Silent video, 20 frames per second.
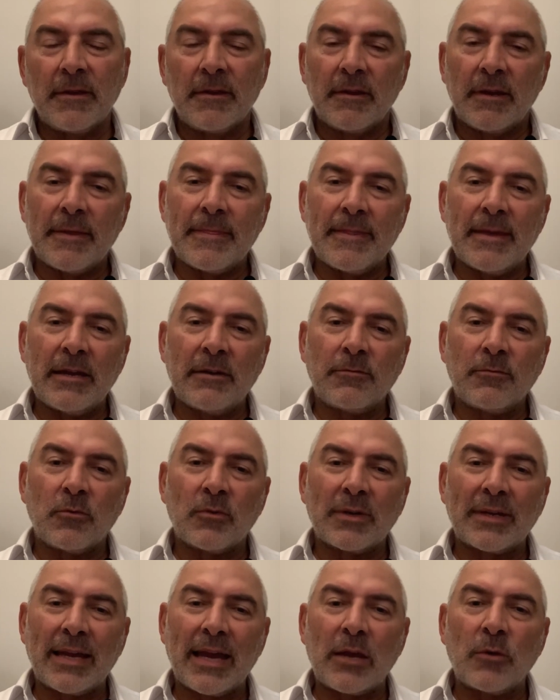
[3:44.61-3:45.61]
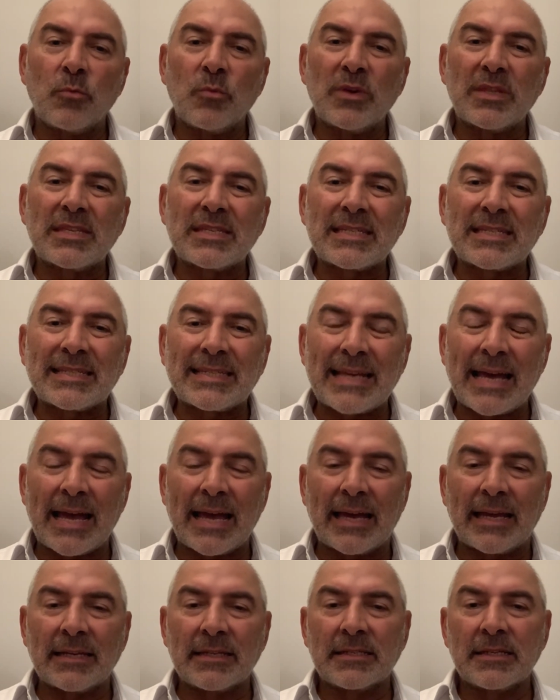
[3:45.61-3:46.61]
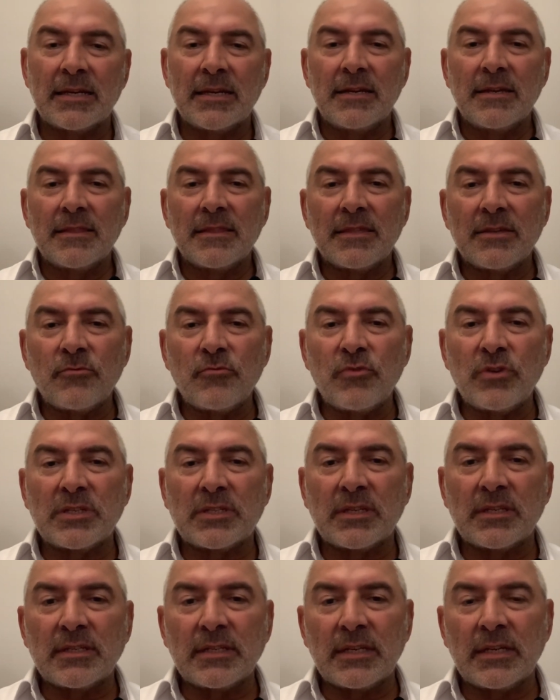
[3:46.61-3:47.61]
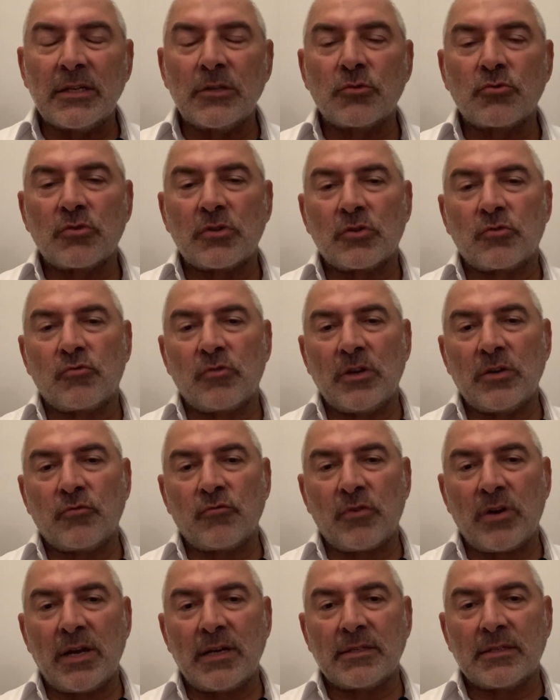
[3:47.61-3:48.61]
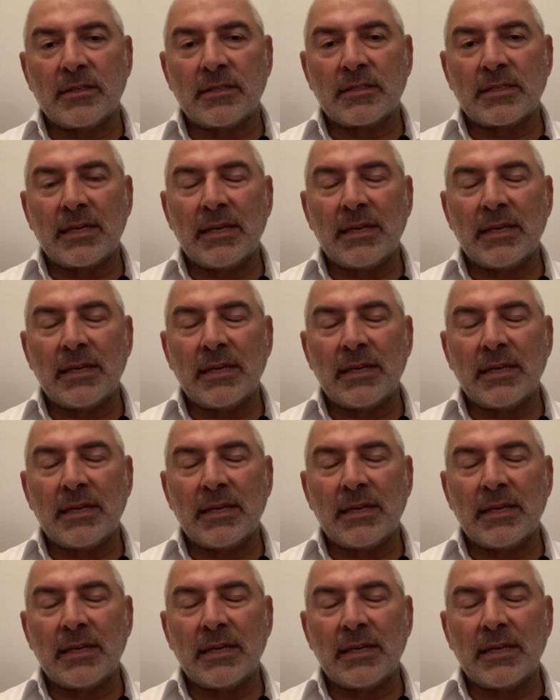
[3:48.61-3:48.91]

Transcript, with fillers: and therefore can withstand the recent interest rate rises.